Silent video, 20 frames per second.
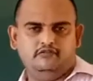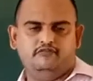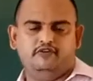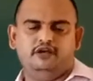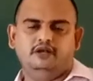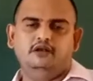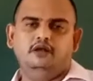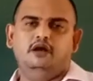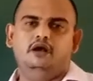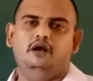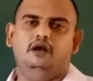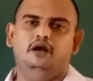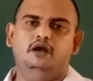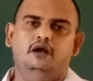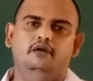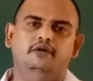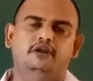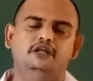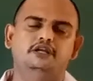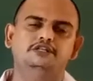
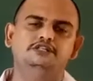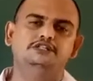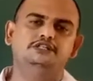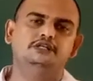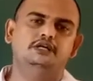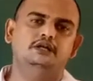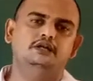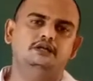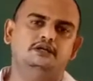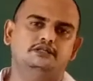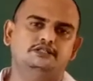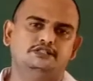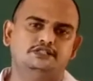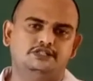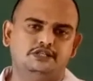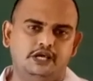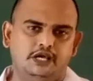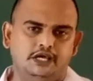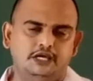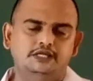When our
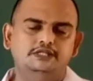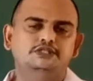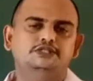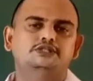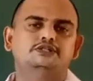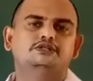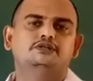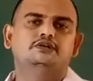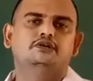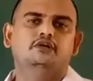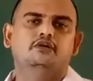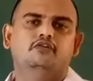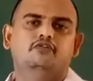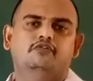initial stage,